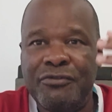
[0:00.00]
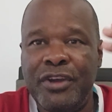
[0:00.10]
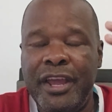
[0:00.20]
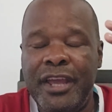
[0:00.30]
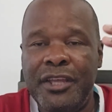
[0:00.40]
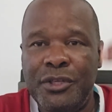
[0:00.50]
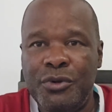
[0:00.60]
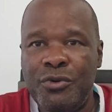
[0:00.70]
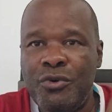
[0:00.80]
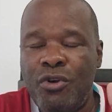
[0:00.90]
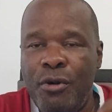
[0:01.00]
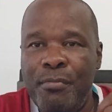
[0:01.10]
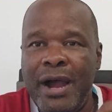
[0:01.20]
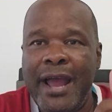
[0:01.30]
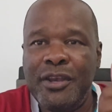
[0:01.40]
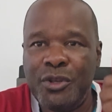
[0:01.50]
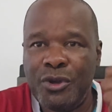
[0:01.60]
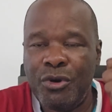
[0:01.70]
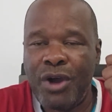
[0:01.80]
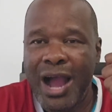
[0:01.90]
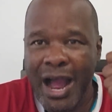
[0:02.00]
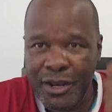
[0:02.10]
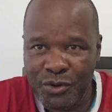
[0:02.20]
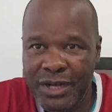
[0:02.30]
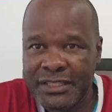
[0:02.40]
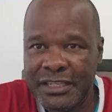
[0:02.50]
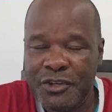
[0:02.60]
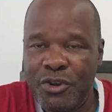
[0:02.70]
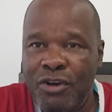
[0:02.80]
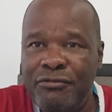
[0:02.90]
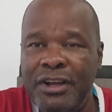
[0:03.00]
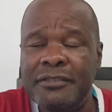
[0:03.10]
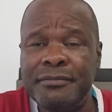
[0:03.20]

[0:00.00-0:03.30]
you combine your annual turnover,